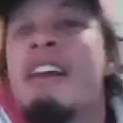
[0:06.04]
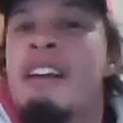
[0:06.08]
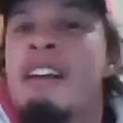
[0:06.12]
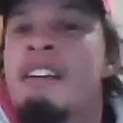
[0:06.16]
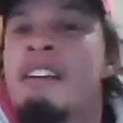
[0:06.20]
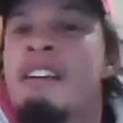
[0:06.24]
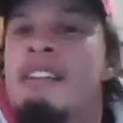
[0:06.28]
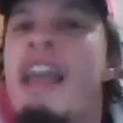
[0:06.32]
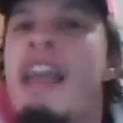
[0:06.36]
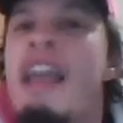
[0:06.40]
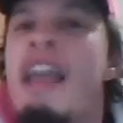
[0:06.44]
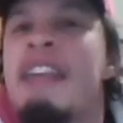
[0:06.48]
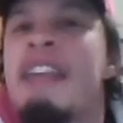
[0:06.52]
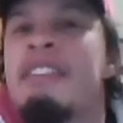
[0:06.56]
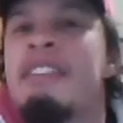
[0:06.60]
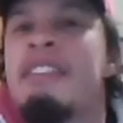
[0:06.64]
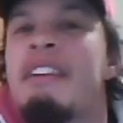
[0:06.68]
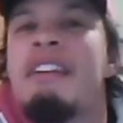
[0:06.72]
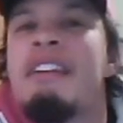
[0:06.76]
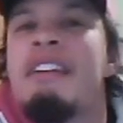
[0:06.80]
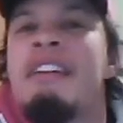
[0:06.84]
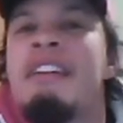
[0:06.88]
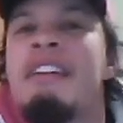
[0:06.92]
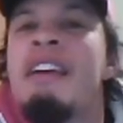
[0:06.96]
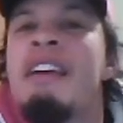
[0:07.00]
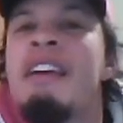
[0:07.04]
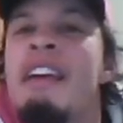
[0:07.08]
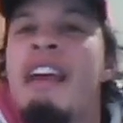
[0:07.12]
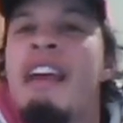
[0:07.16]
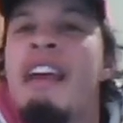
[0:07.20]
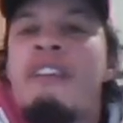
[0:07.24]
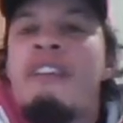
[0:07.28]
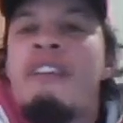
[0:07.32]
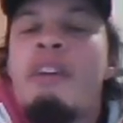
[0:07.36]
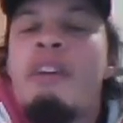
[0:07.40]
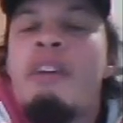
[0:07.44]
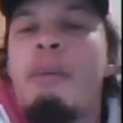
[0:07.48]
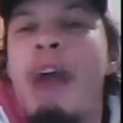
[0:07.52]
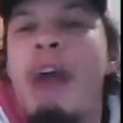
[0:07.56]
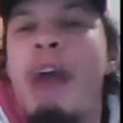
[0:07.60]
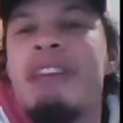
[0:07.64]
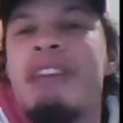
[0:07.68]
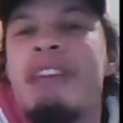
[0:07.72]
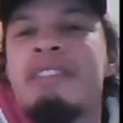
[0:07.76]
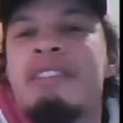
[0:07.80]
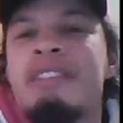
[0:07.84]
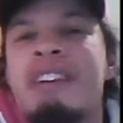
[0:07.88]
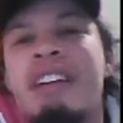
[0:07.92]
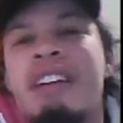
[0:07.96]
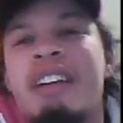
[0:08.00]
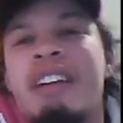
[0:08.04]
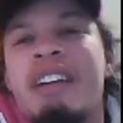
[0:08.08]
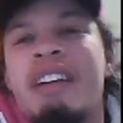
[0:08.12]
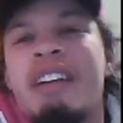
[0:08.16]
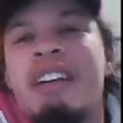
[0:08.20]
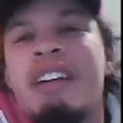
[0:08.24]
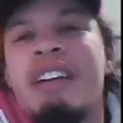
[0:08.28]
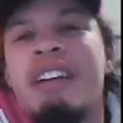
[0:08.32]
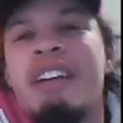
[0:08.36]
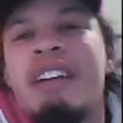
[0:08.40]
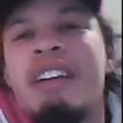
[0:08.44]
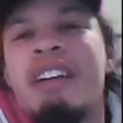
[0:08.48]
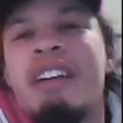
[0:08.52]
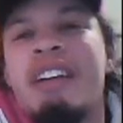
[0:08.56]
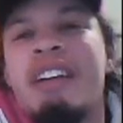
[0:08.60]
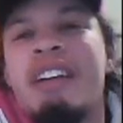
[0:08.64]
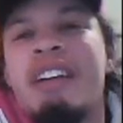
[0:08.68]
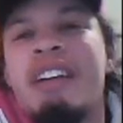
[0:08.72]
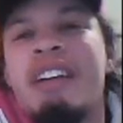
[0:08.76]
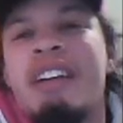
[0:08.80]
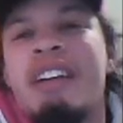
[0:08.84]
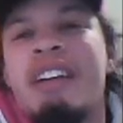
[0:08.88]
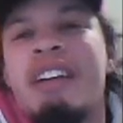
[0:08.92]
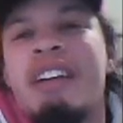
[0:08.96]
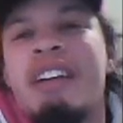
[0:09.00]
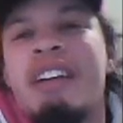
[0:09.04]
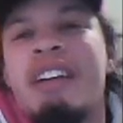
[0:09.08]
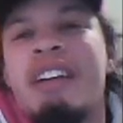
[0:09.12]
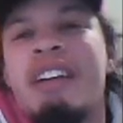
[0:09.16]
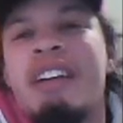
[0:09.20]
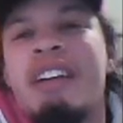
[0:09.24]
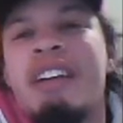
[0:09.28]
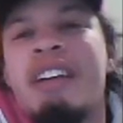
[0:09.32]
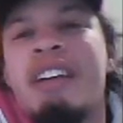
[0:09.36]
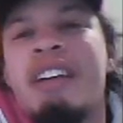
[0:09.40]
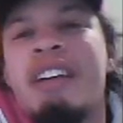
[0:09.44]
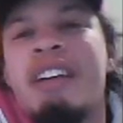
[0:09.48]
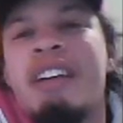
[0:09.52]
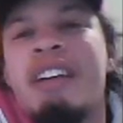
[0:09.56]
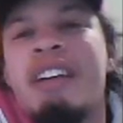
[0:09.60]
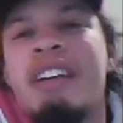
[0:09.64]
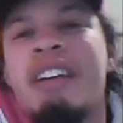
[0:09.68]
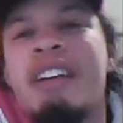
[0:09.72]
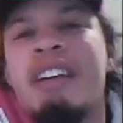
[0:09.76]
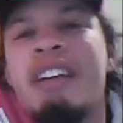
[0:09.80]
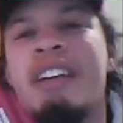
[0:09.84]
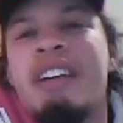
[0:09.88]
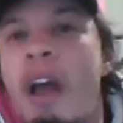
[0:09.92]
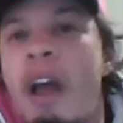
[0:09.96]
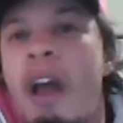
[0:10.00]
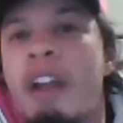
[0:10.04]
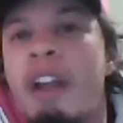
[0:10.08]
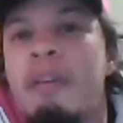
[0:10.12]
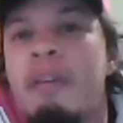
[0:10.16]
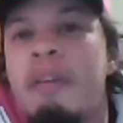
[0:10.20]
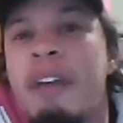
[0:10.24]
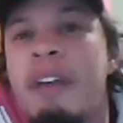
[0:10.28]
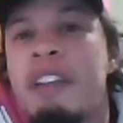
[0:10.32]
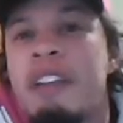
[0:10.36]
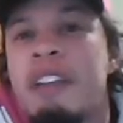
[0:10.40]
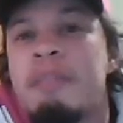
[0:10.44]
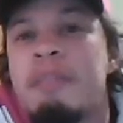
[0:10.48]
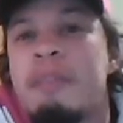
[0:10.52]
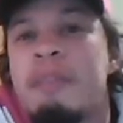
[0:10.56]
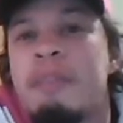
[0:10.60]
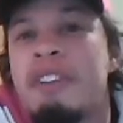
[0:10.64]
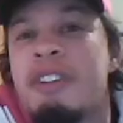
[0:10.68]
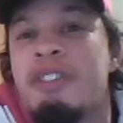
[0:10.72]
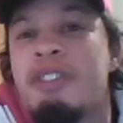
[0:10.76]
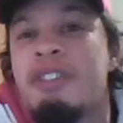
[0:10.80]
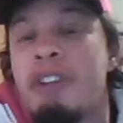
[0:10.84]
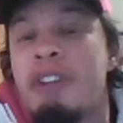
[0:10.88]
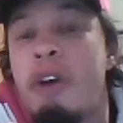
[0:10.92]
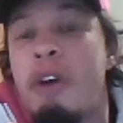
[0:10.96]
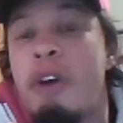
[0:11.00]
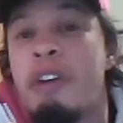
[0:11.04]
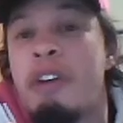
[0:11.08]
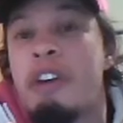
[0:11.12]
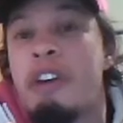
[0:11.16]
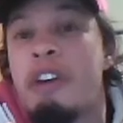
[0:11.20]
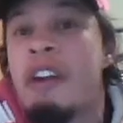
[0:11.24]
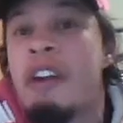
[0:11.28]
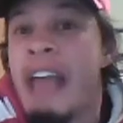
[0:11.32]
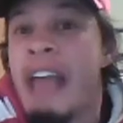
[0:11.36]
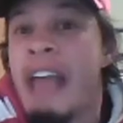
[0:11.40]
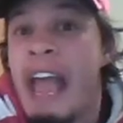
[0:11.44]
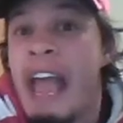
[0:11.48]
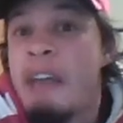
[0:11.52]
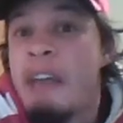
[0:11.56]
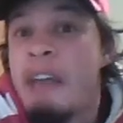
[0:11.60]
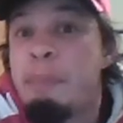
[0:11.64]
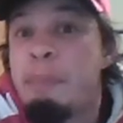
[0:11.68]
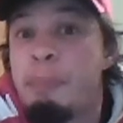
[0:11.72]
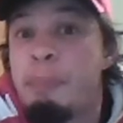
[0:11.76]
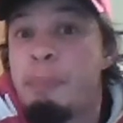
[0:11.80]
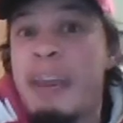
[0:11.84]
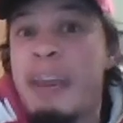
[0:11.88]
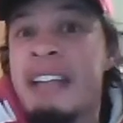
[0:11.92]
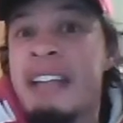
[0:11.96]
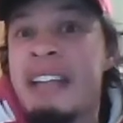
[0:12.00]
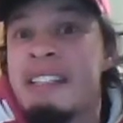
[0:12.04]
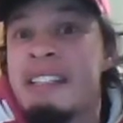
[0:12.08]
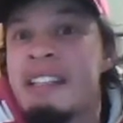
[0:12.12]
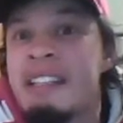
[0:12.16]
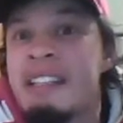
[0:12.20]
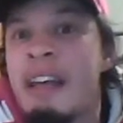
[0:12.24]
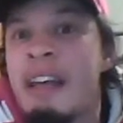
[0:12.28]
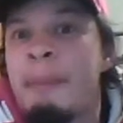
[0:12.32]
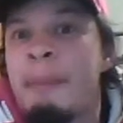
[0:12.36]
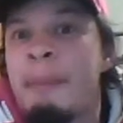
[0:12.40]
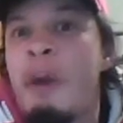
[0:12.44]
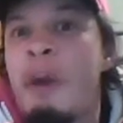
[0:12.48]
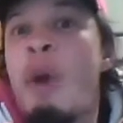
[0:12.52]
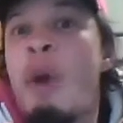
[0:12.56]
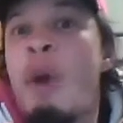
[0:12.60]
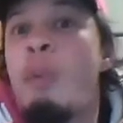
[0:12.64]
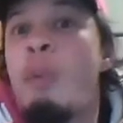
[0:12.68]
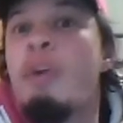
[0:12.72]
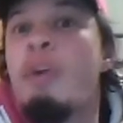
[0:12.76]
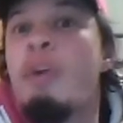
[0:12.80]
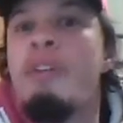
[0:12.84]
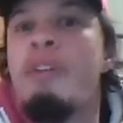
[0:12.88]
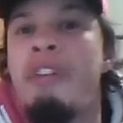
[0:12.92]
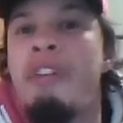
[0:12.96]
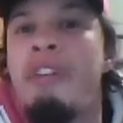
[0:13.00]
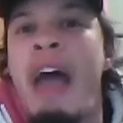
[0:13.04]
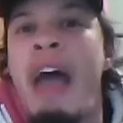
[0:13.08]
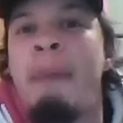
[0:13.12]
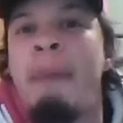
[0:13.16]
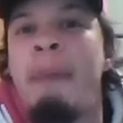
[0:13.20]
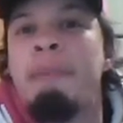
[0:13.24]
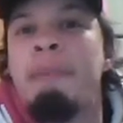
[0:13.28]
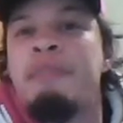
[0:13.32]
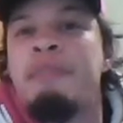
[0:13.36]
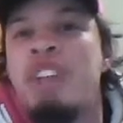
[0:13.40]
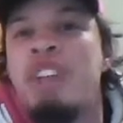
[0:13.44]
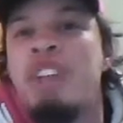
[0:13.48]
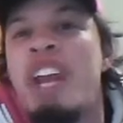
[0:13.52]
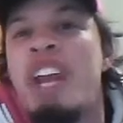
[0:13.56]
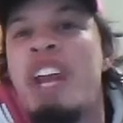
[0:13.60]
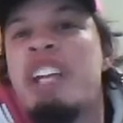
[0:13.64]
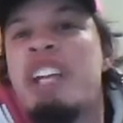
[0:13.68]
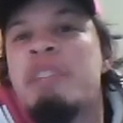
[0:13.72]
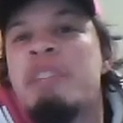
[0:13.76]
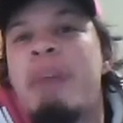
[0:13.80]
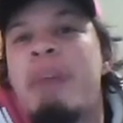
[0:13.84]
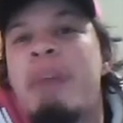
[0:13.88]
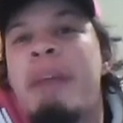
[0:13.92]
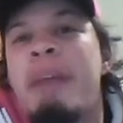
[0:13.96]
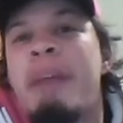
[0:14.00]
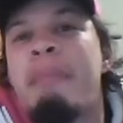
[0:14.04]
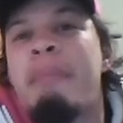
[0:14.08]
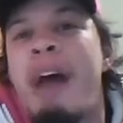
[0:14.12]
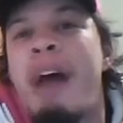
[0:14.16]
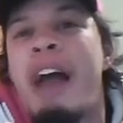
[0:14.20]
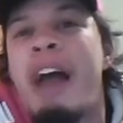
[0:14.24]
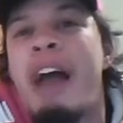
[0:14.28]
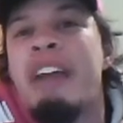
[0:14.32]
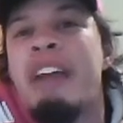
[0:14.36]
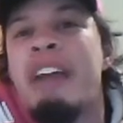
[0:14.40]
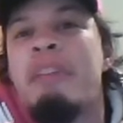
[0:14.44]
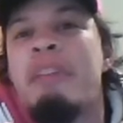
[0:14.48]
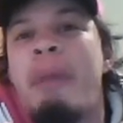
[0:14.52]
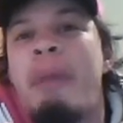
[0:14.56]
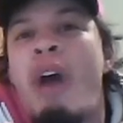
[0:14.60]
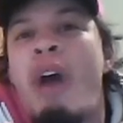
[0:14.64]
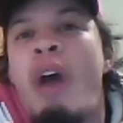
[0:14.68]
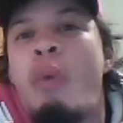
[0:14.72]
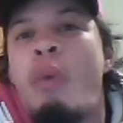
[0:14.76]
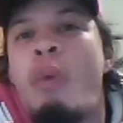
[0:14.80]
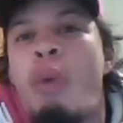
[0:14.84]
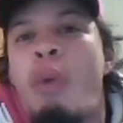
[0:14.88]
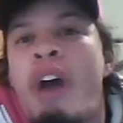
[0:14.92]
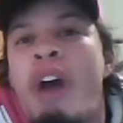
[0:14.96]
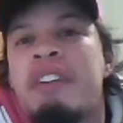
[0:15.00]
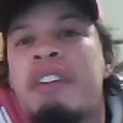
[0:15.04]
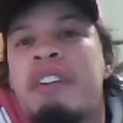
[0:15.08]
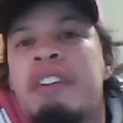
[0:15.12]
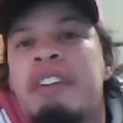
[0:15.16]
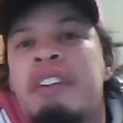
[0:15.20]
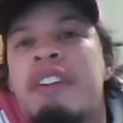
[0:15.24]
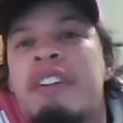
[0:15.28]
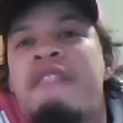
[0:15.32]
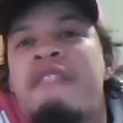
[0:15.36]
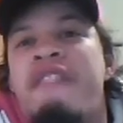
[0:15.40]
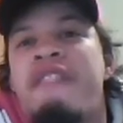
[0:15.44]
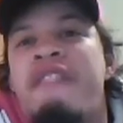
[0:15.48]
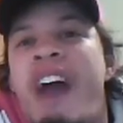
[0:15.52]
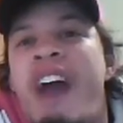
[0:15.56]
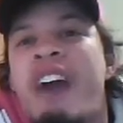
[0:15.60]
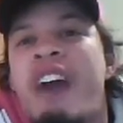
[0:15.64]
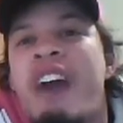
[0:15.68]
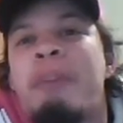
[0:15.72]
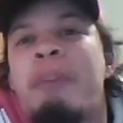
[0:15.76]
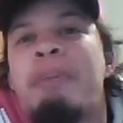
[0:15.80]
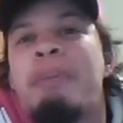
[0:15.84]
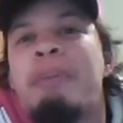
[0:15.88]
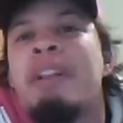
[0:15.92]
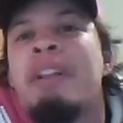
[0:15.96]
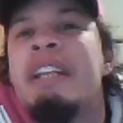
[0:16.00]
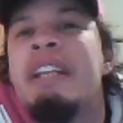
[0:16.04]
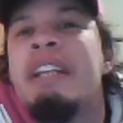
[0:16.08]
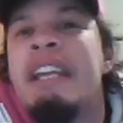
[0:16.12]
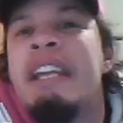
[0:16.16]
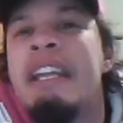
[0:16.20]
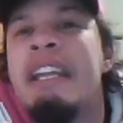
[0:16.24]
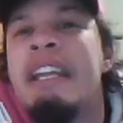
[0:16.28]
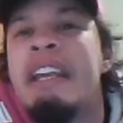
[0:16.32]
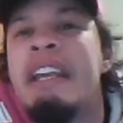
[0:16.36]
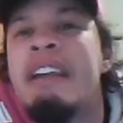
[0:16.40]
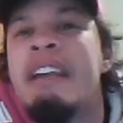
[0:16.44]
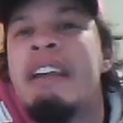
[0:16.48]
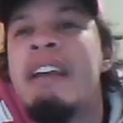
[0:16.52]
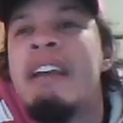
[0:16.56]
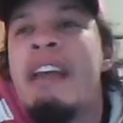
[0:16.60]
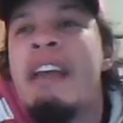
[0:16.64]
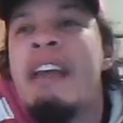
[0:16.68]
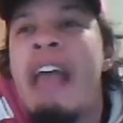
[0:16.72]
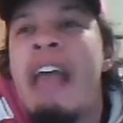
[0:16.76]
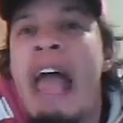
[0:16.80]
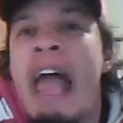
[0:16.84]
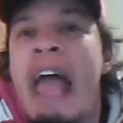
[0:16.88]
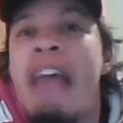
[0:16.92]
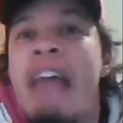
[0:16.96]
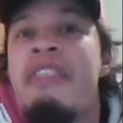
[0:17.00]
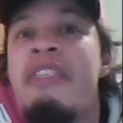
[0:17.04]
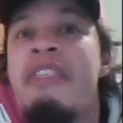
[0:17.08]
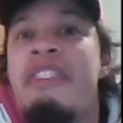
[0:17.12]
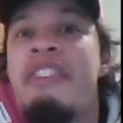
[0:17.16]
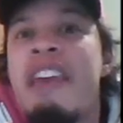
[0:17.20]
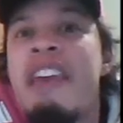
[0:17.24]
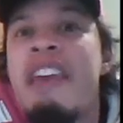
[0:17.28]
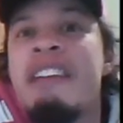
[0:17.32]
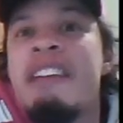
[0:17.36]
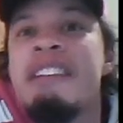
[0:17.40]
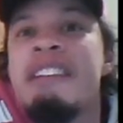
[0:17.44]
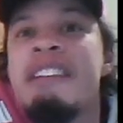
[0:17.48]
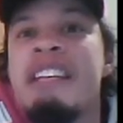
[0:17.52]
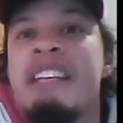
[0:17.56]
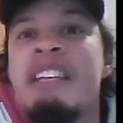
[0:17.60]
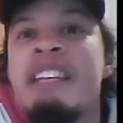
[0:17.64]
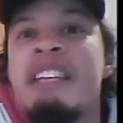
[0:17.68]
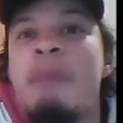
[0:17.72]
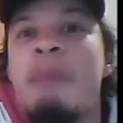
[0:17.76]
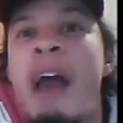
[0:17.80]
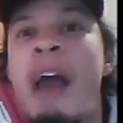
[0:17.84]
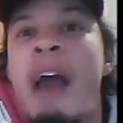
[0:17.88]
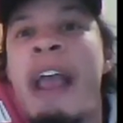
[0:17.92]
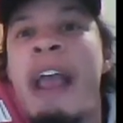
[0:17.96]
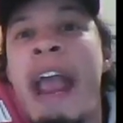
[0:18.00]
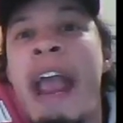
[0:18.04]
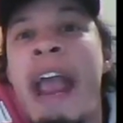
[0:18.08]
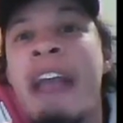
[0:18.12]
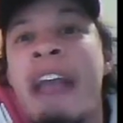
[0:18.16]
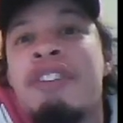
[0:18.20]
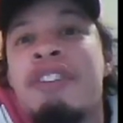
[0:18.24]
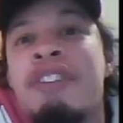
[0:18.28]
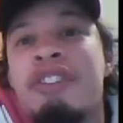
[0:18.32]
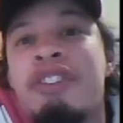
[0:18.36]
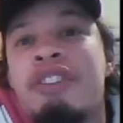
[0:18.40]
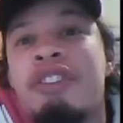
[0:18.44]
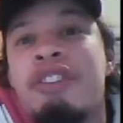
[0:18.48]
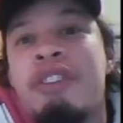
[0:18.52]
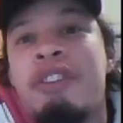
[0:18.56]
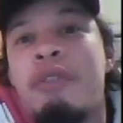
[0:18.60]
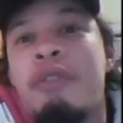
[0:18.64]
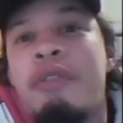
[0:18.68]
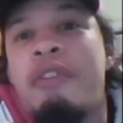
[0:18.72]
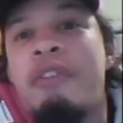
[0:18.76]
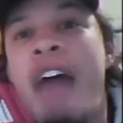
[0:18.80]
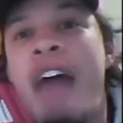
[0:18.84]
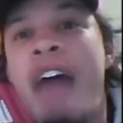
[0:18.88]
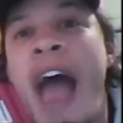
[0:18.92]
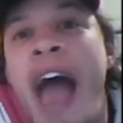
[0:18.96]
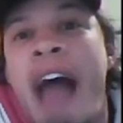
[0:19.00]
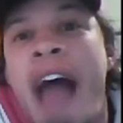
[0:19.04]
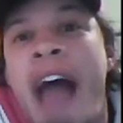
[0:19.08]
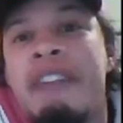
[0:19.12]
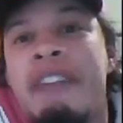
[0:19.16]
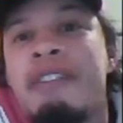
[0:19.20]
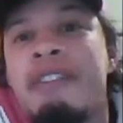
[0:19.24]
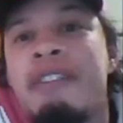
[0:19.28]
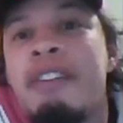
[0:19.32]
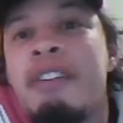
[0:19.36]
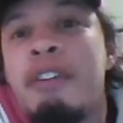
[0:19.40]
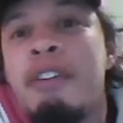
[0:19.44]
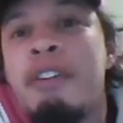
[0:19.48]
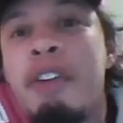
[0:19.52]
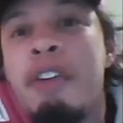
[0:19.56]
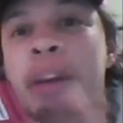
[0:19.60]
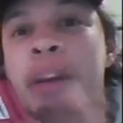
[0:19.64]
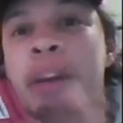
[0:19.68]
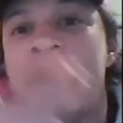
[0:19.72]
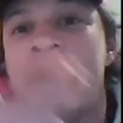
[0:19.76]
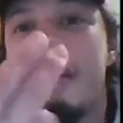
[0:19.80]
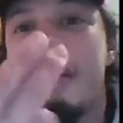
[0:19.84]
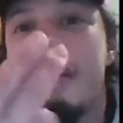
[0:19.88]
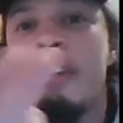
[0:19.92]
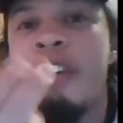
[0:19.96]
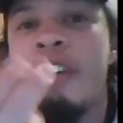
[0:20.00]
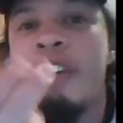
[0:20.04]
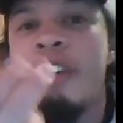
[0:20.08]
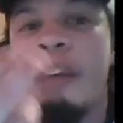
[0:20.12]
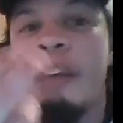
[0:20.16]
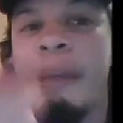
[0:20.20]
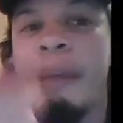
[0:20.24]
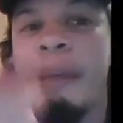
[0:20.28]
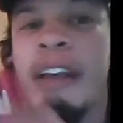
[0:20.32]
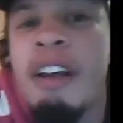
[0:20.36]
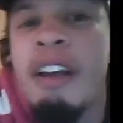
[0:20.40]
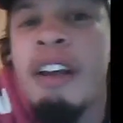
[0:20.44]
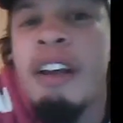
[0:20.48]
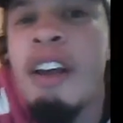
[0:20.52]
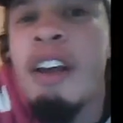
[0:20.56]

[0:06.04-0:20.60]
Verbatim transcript: Nathan, if Nebraska comes out tomorrow and plays well against Minnesota and beats them, will that change my mind about wanting to fire Pelini? And this is my answer to that. Look at me, look at me.